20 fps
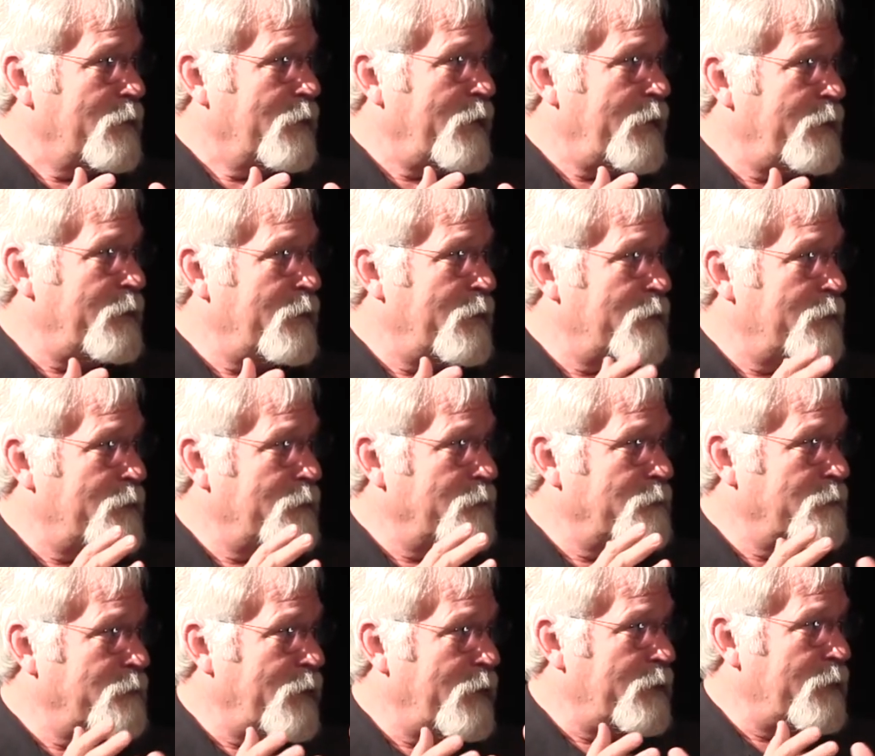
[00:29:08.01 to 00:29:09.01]
800,
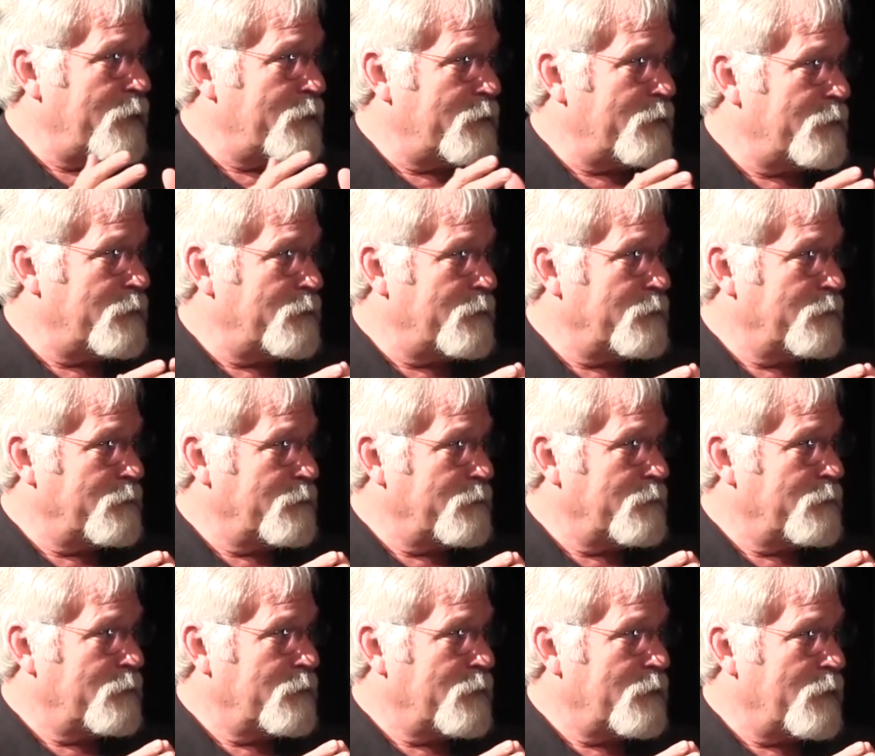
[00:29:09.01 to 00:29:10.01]
900
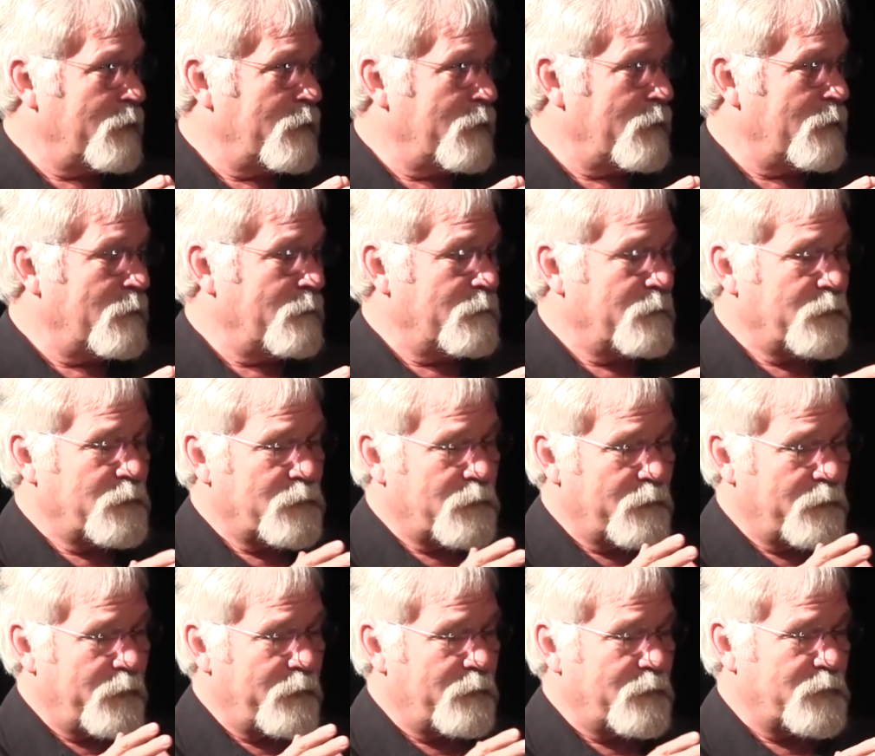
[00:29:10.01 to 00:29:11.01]
uh,
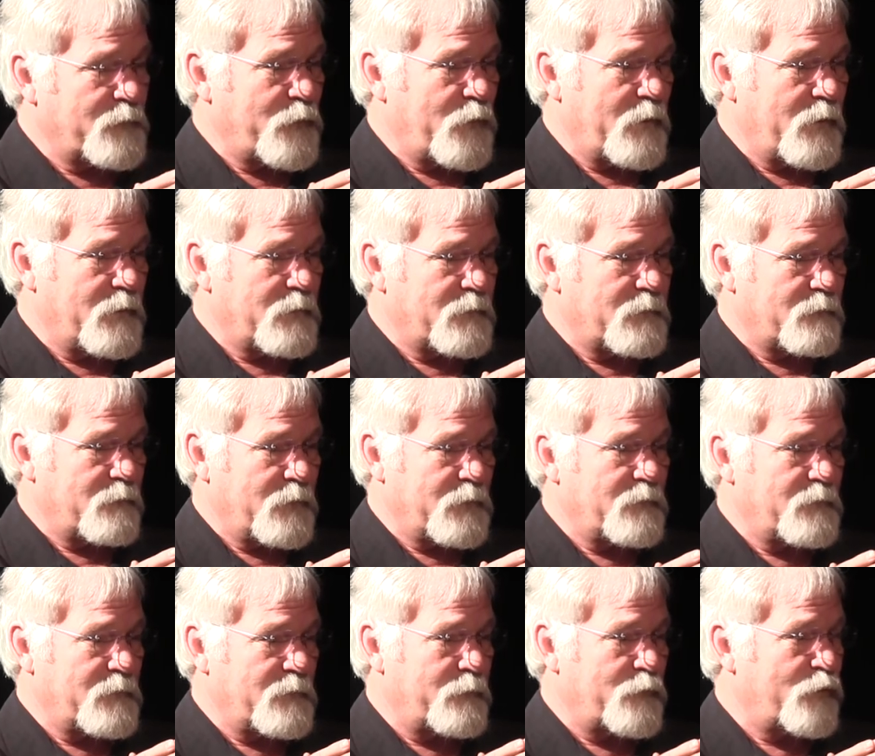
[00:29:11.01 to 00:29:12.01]
survey response,
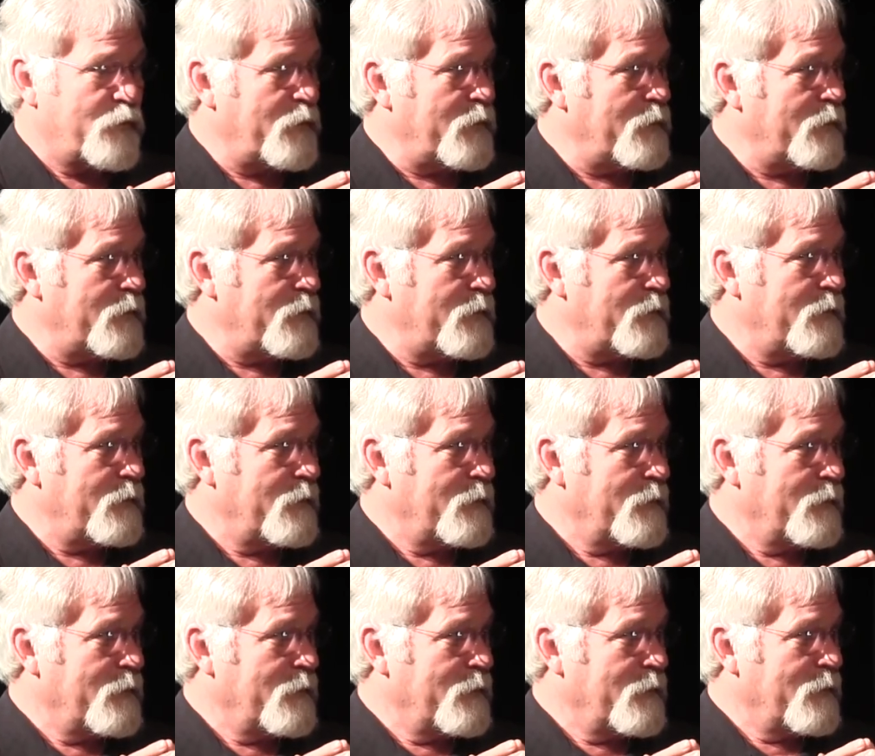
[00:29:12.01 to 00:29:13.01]
which is a pretty good
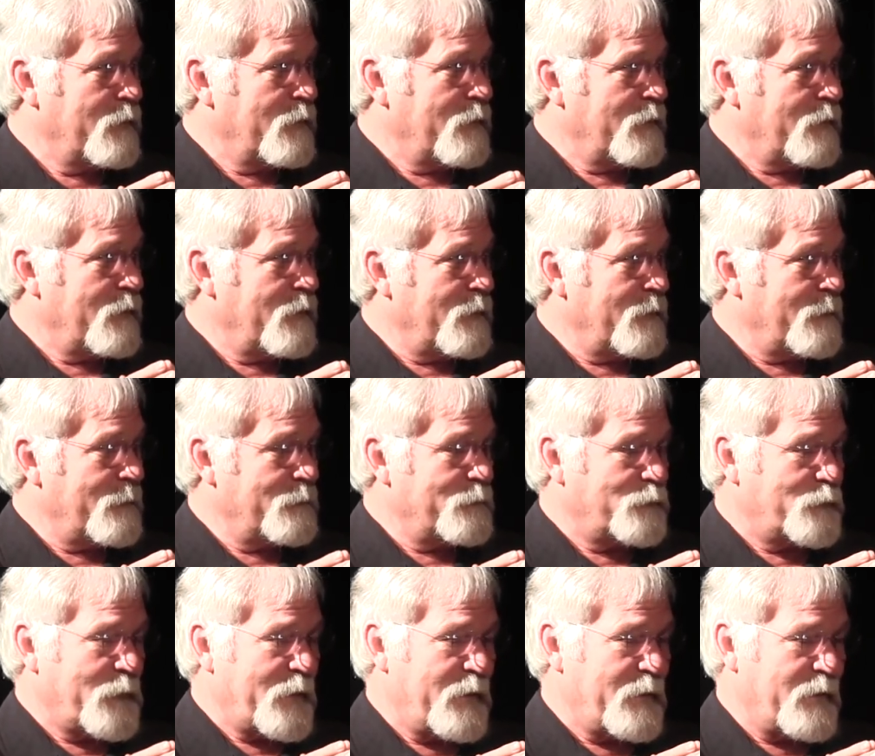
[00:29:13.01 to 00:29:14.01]
um,
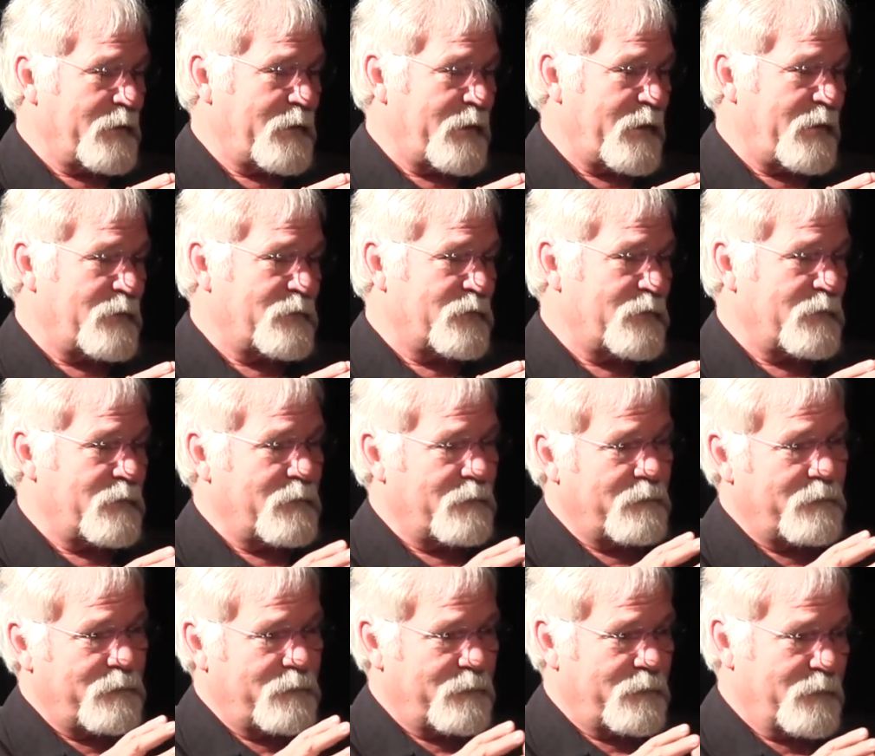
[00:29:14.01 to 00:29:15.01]
indication
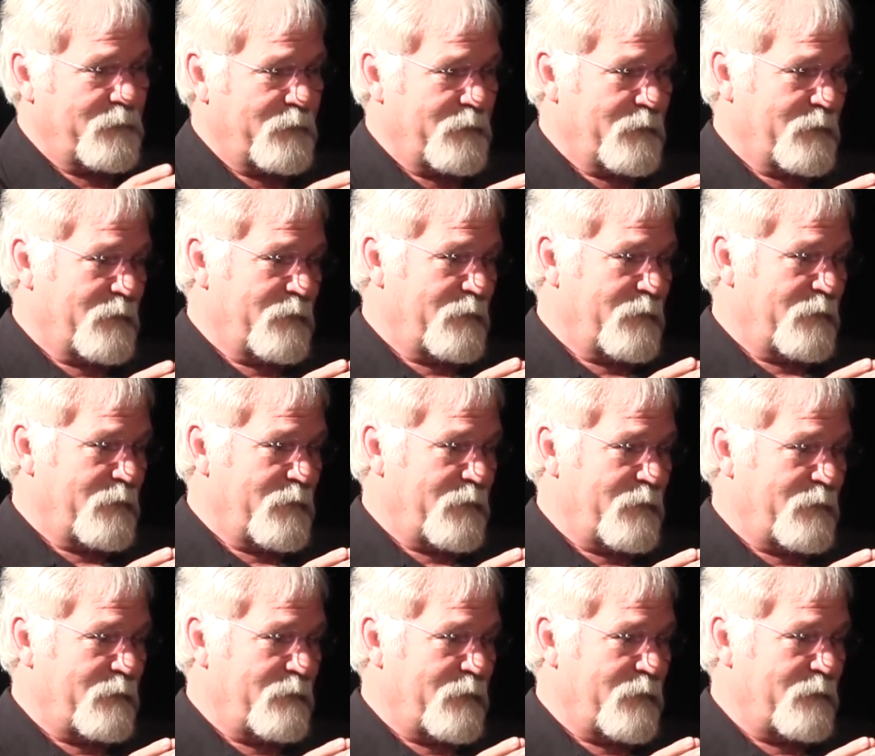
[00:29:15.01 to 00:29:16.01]
of,
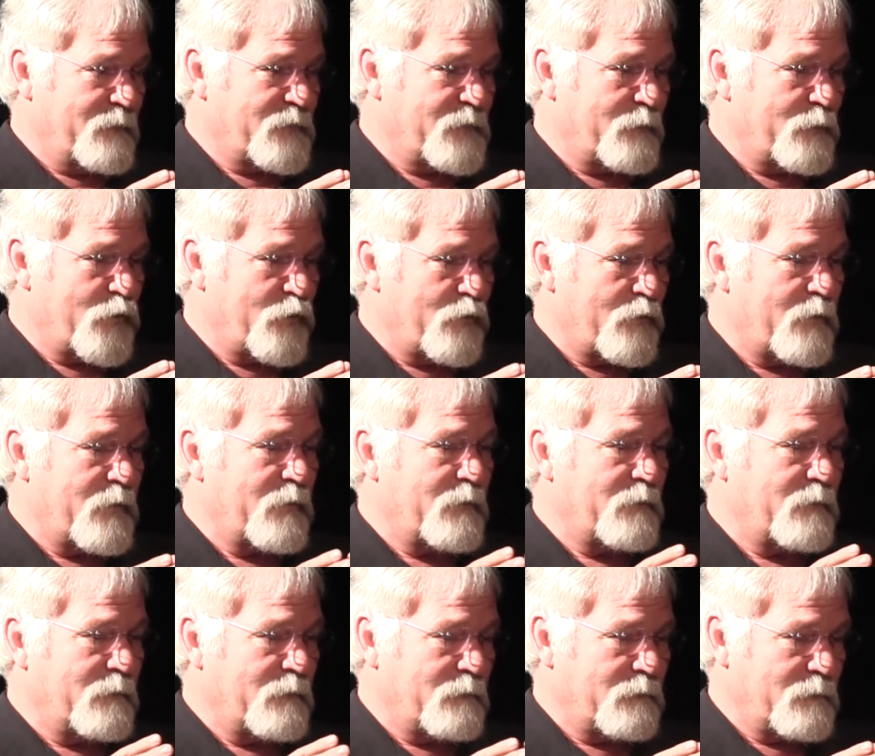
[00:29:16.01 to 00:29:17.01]
uh, of support.
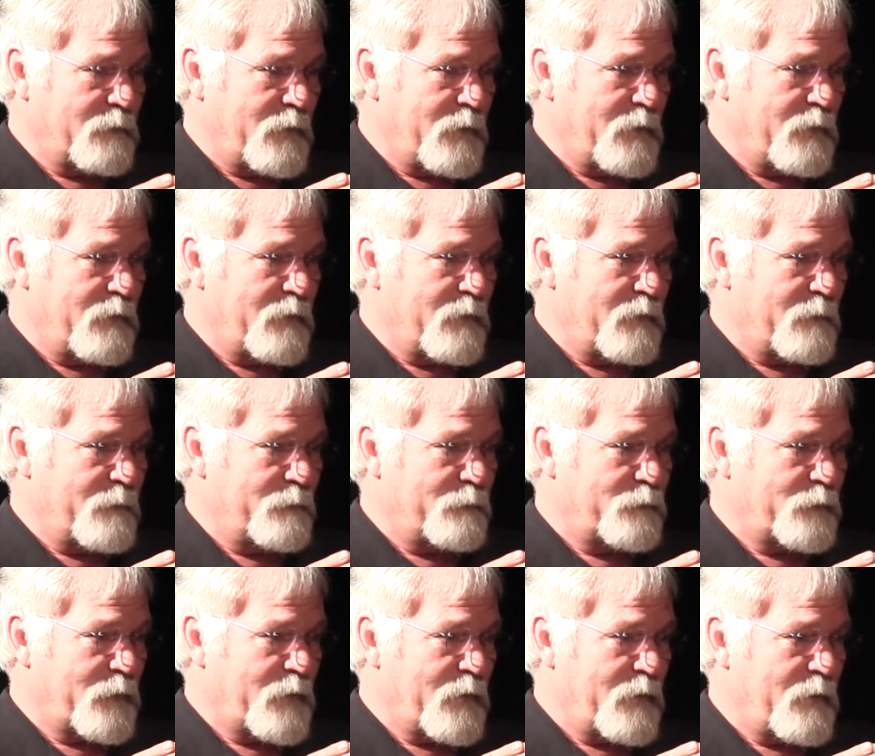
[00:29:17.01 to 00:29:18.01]
And, and um,
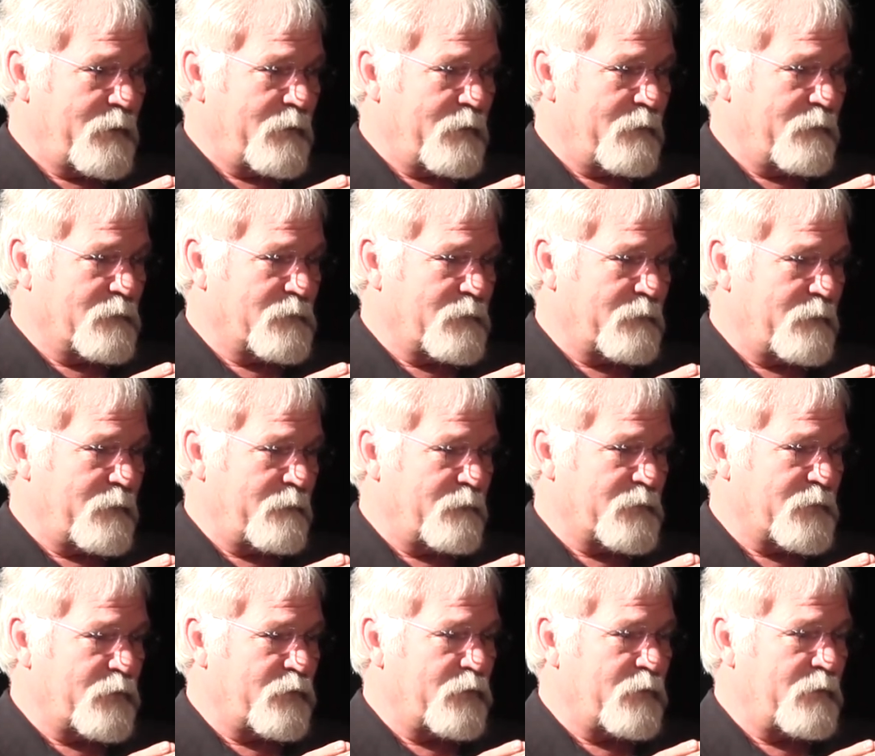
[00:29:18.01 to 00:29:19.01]
you know, it was a, it
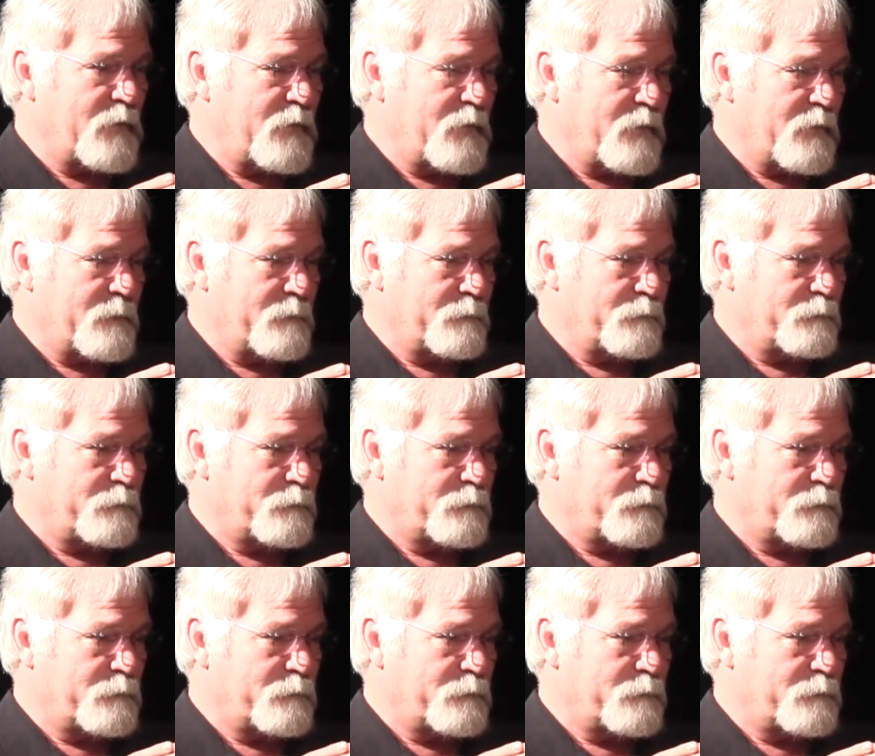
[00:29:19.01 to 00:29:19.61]
was a good, um,